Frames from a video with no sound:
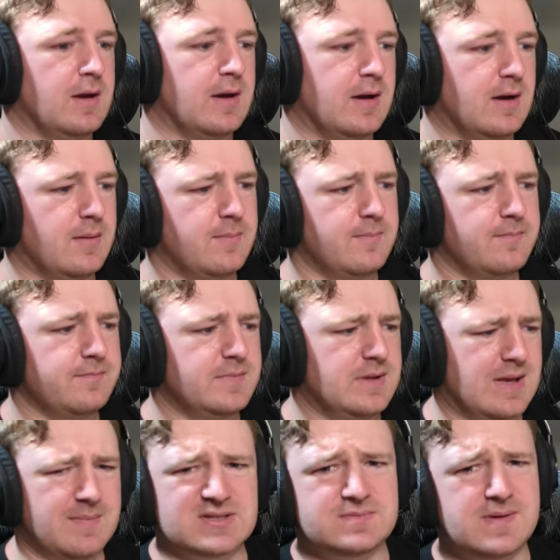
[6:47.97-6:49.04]
um,
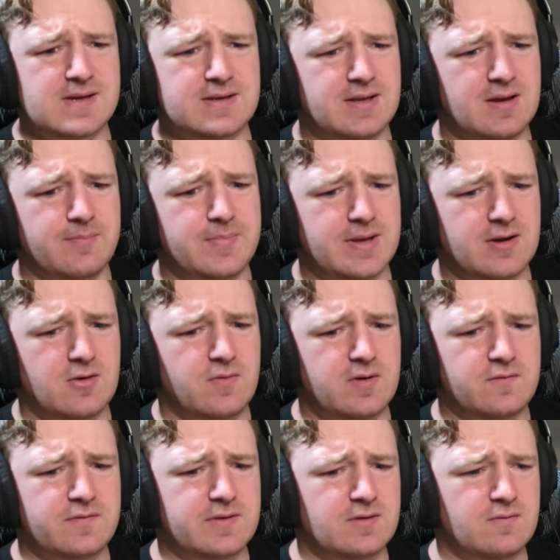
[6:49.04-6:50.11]
yeah, I'm expecting a bigger
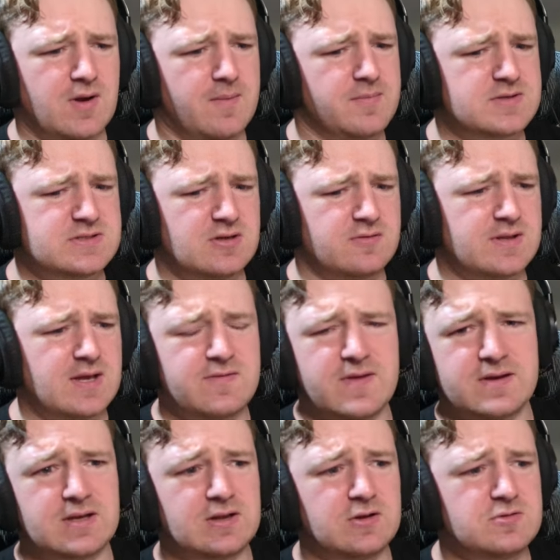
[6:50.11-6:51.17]
win for the Rabbitohs here. They
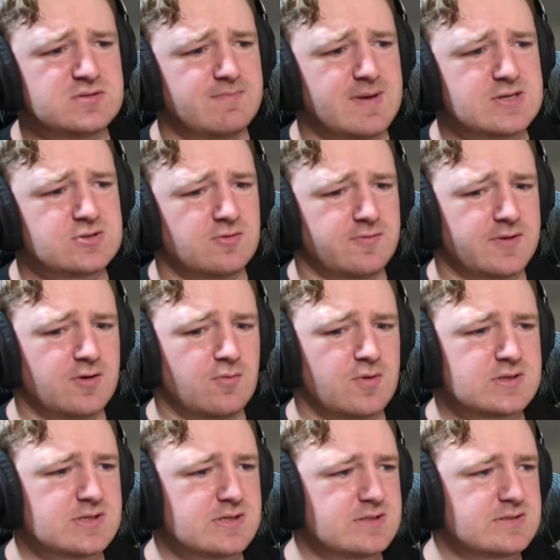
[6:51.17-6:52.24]
they did lose Mitchell though,
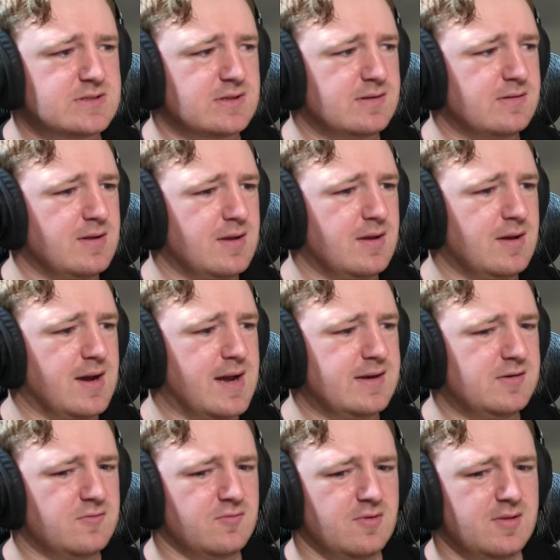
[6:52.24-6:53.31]
which is I
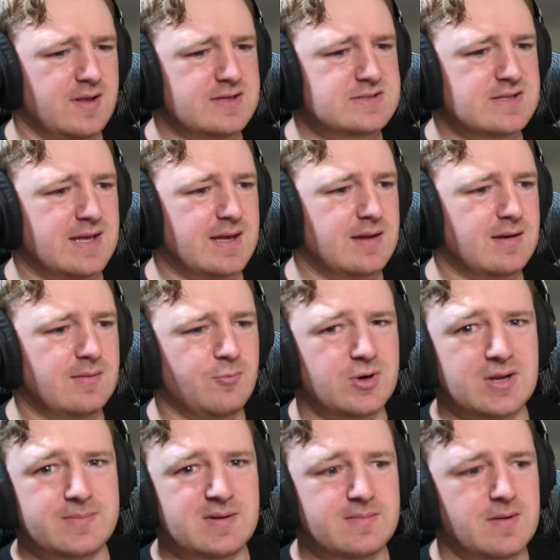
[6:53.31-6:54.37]
didn't realize that
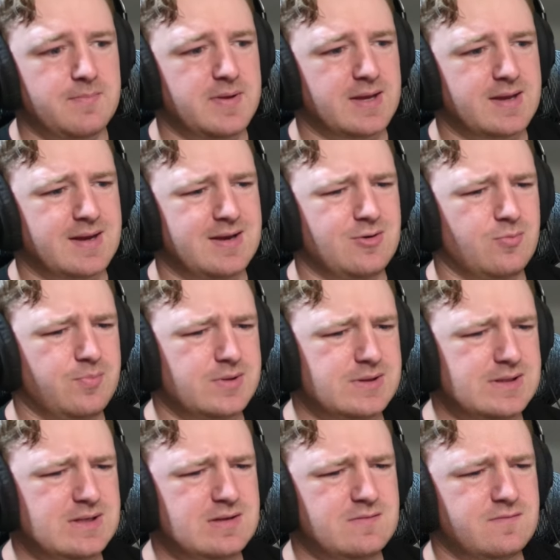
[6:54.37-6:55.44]
when I made my pick. I don't
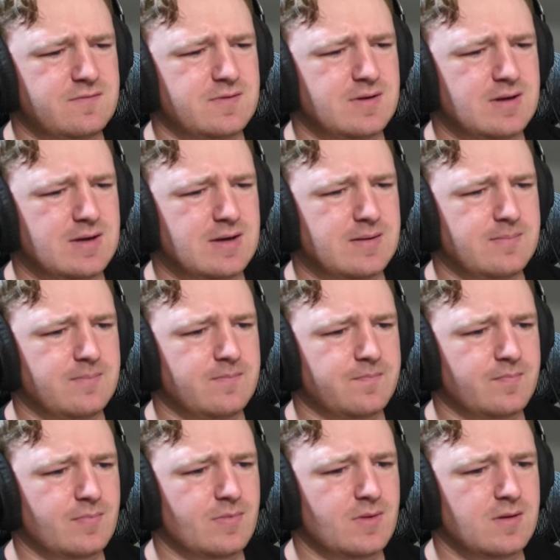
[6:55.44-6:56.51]
believe. Um,
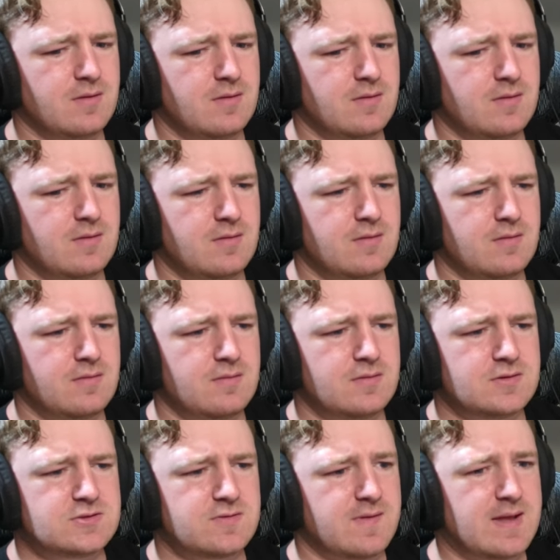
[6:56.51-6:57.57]

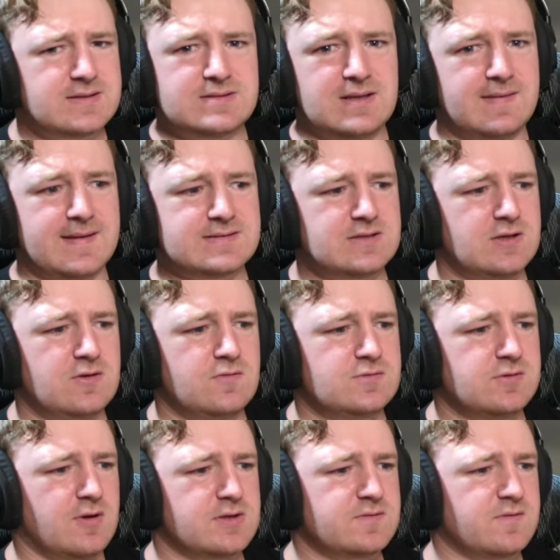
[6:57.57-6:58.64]
so that's yeah, that's a
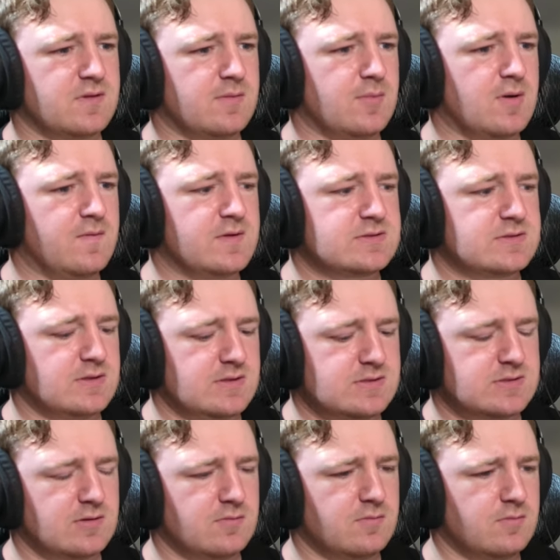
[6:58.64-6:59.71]
huge loss for them, obviously.
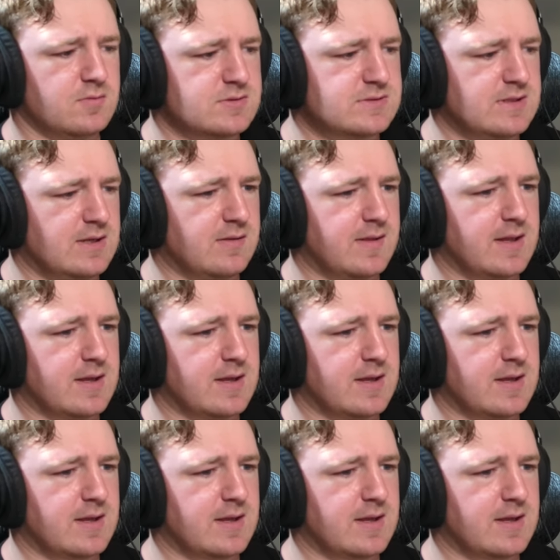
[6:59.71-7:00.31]
So we'll see how